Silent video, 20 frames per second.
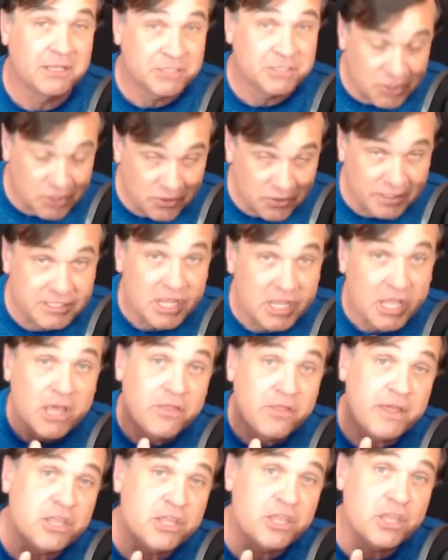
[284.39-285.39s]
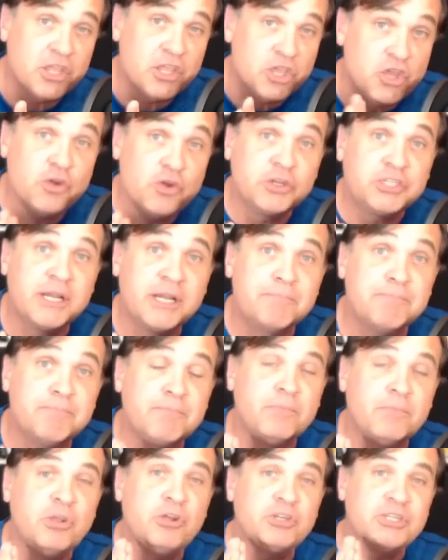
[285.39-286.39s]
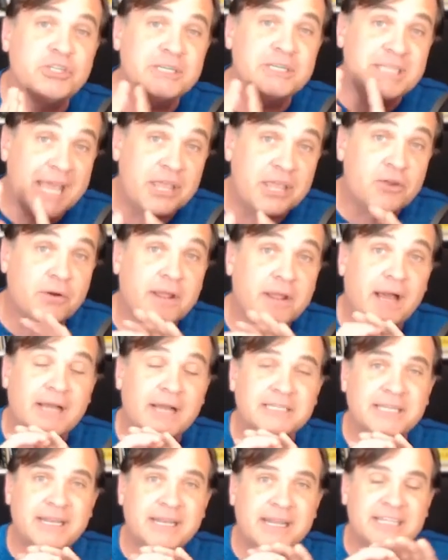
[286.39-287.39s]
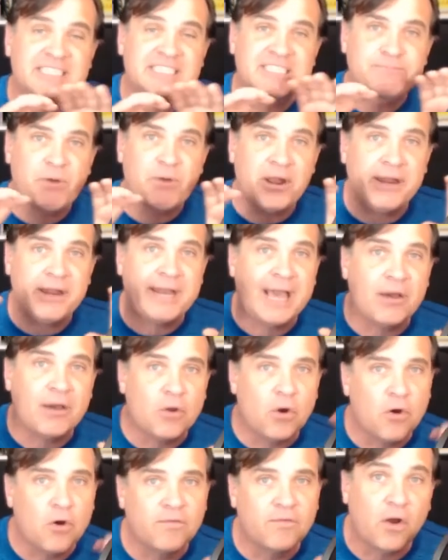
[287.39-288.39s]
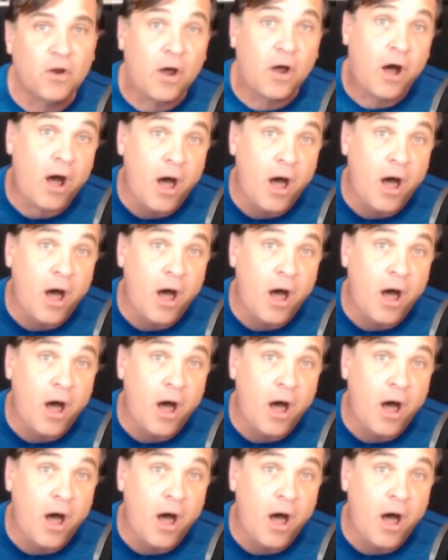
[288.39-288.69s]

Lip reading: that you should take your content and spread it out over